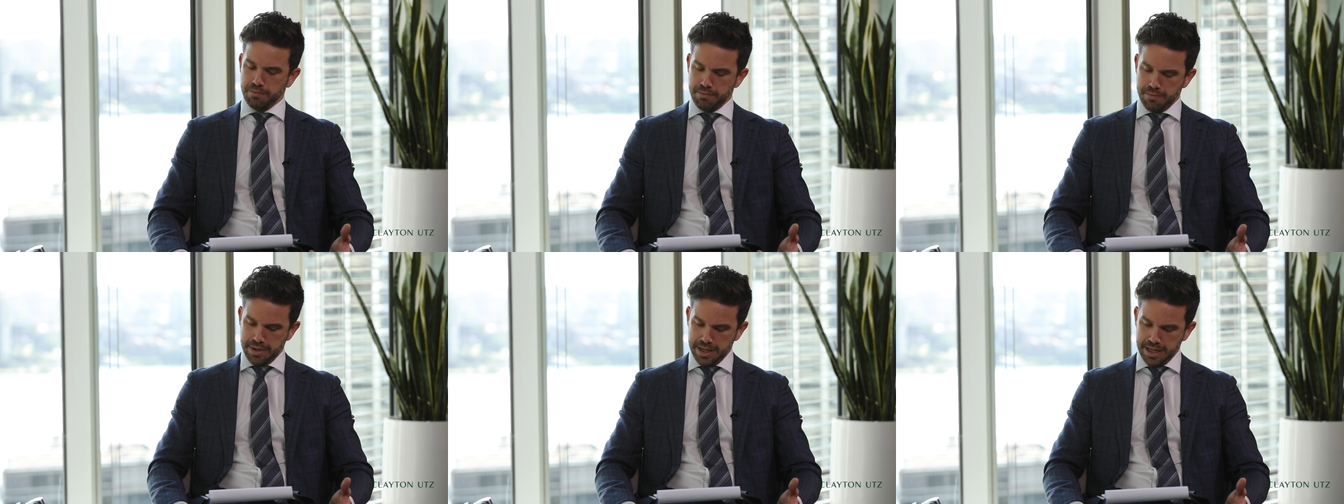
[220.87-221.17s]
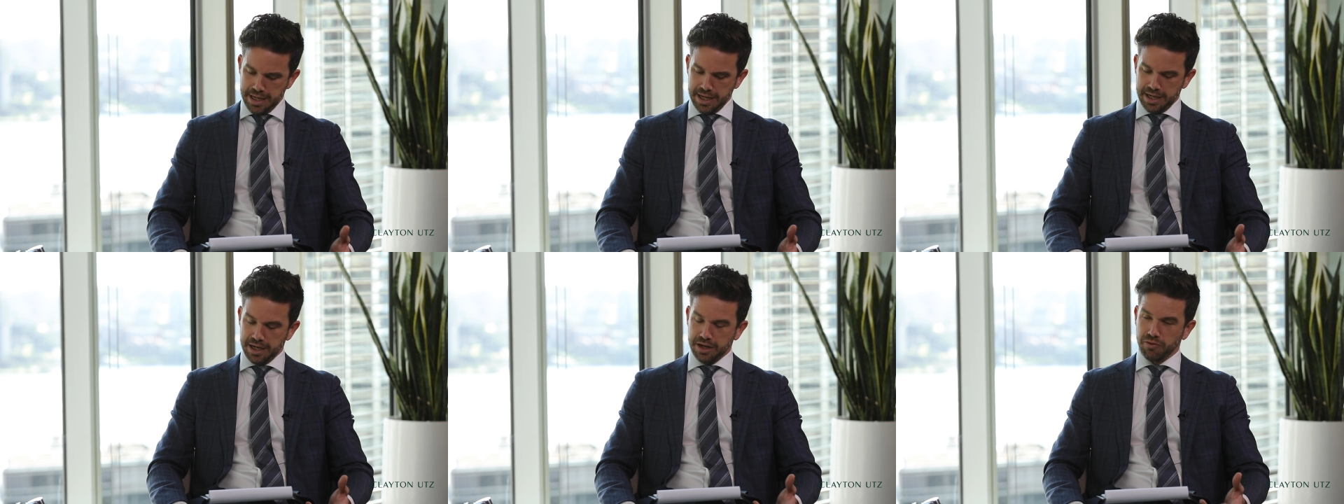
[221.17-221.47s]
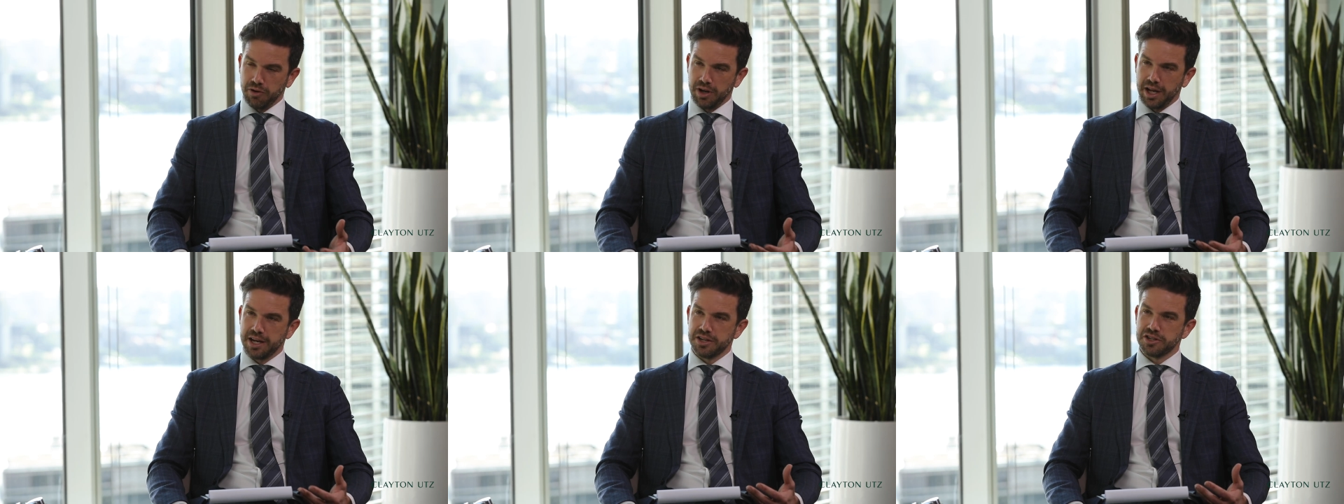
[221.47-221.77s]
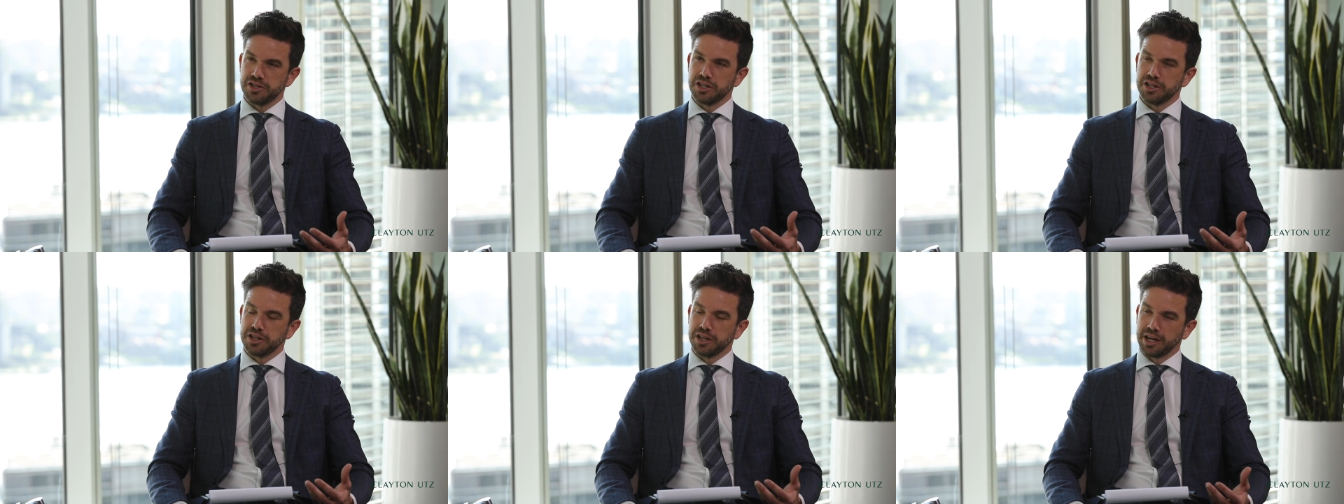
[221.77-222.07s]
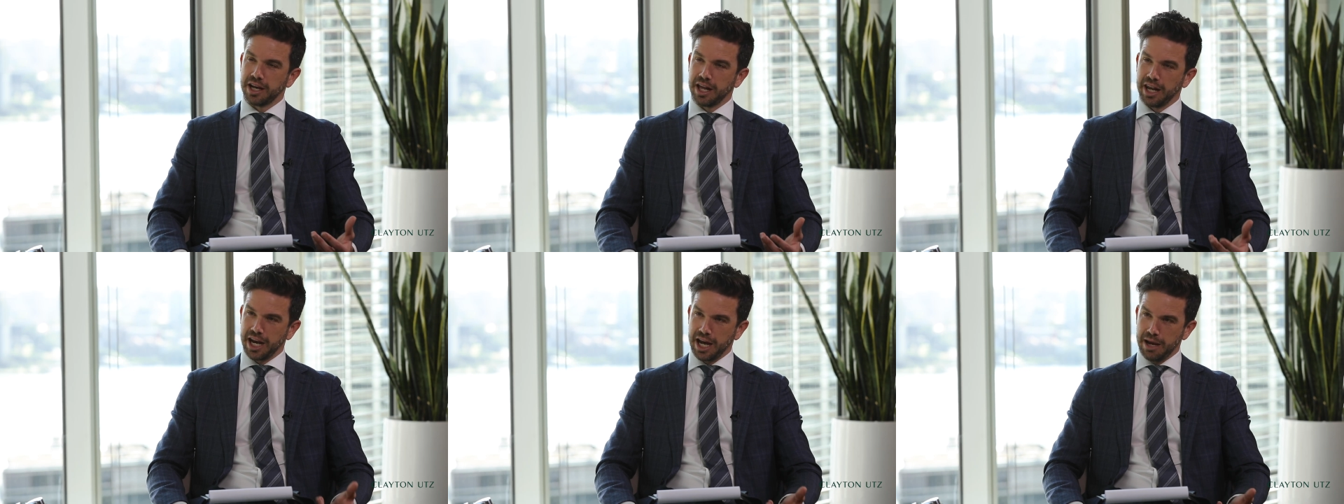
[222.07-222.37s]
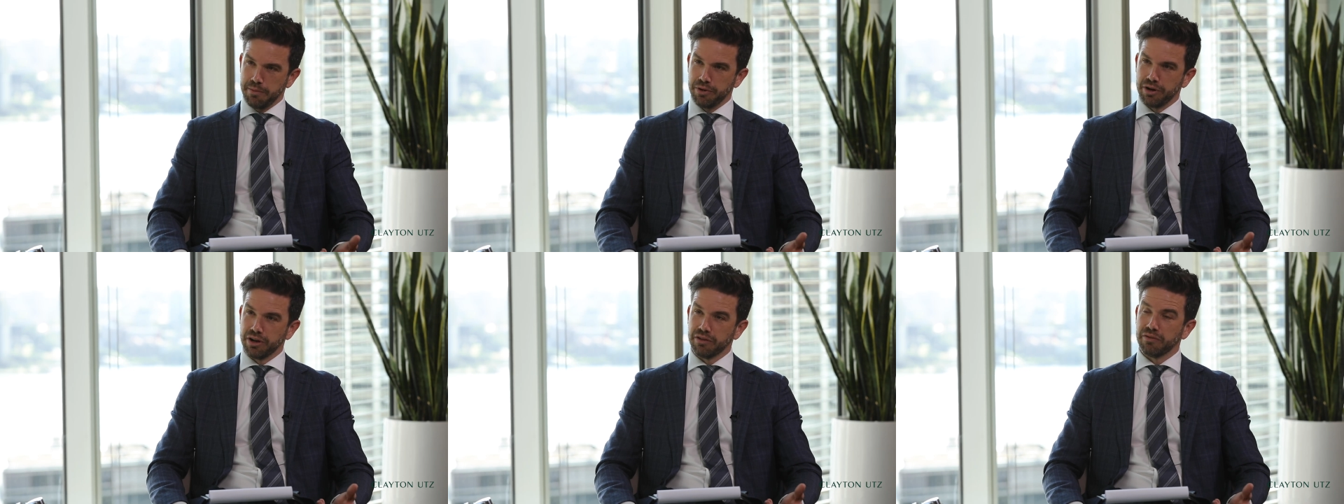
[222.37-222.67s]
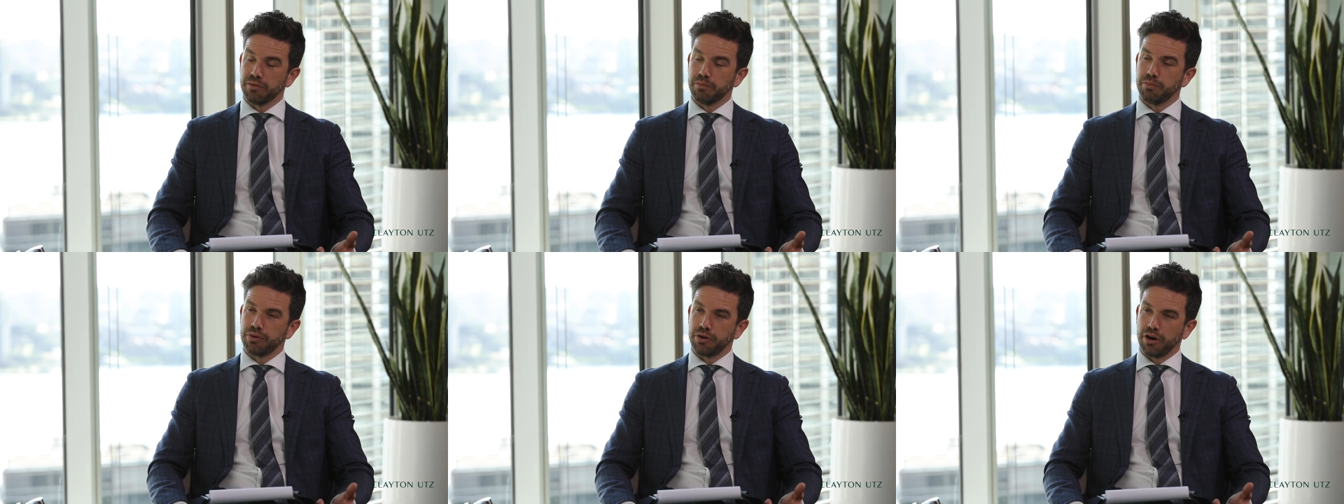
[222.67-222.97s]
mean in relation to the
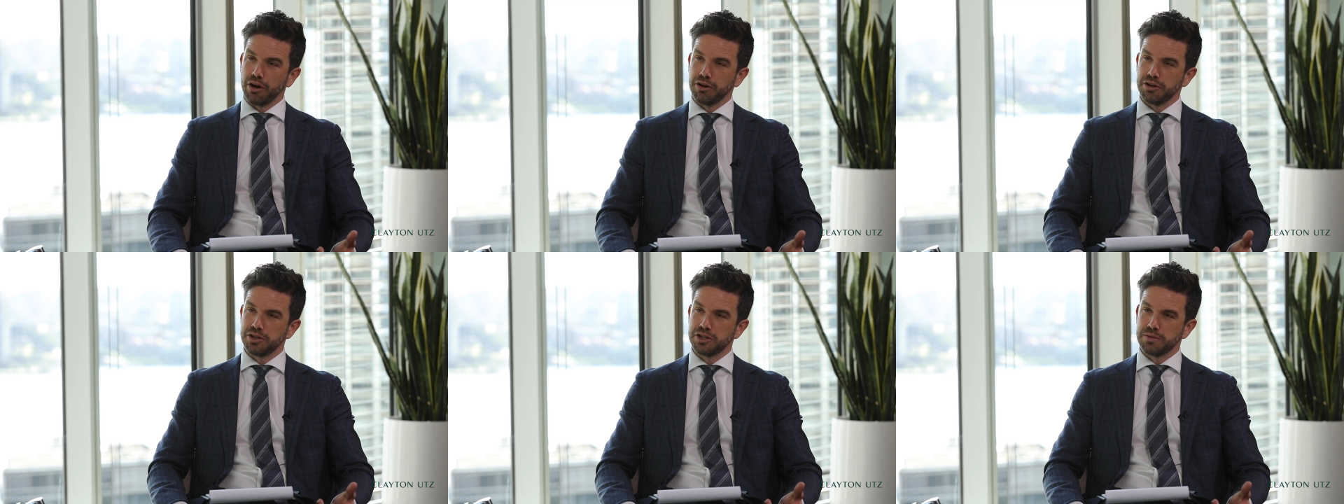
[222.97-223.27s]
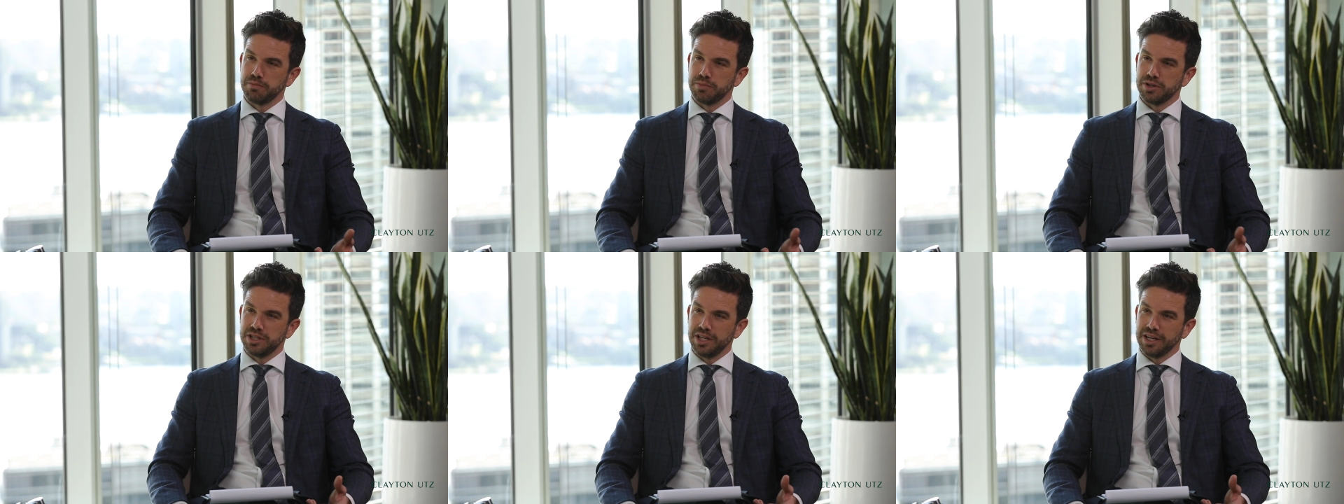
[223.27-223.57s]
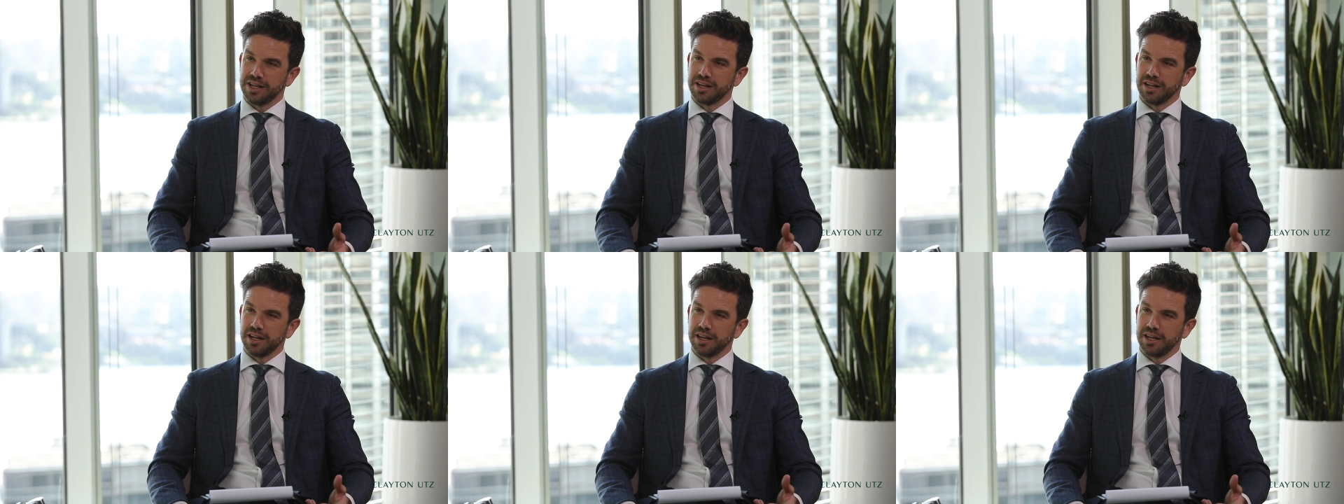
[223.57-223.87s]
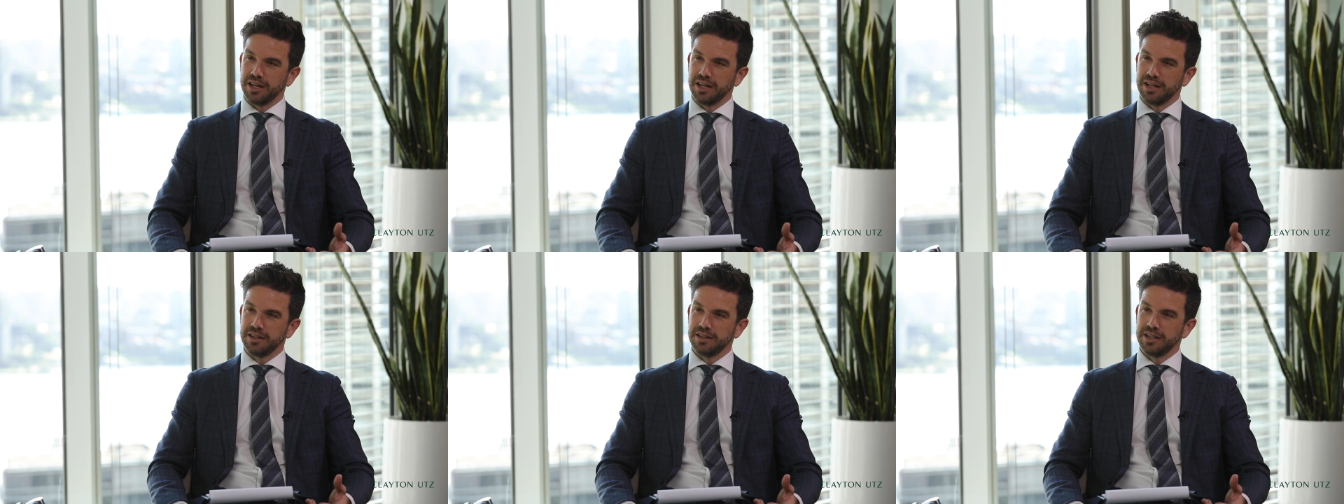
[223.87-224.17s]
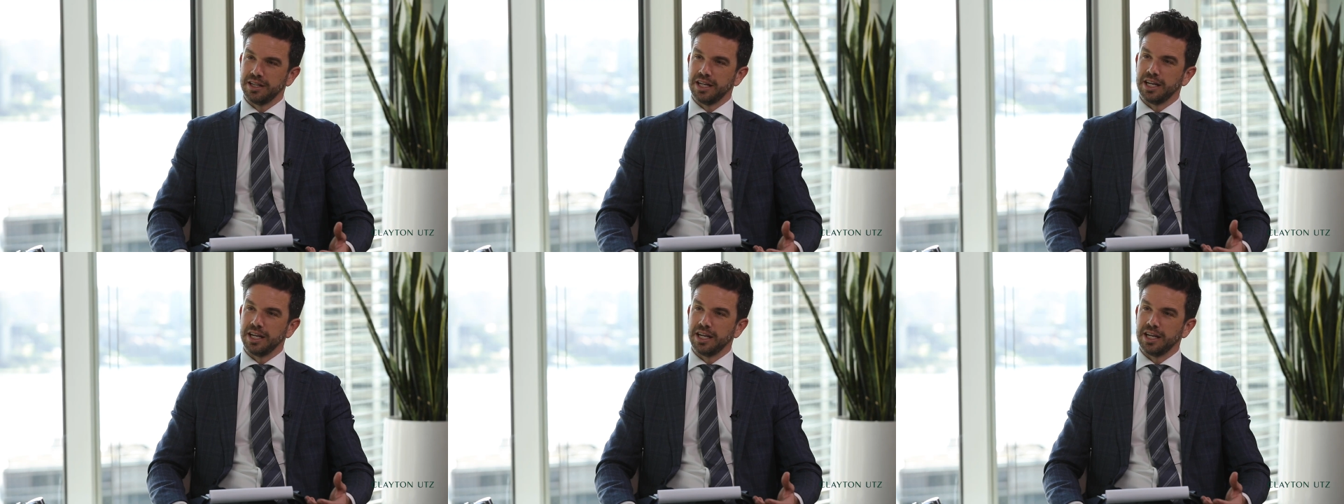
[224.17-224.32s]
collaborative approach, particularly